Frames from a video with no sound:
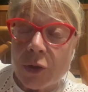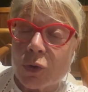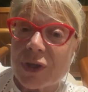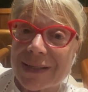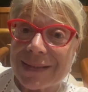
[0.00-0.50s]

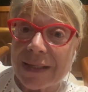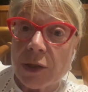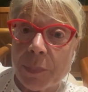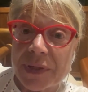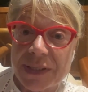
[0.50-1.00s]
You just
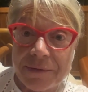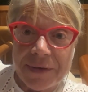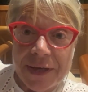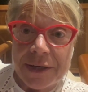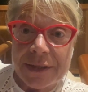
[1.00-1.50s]
need the
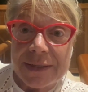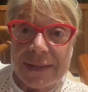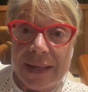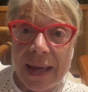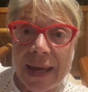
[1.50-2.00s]

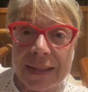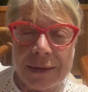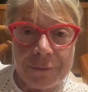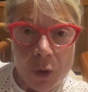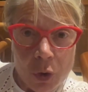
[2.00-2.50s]
perseverance
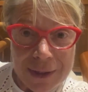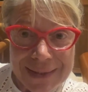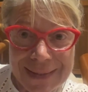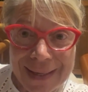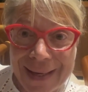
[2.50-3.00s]
and the
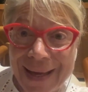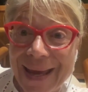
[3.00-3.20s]
focus.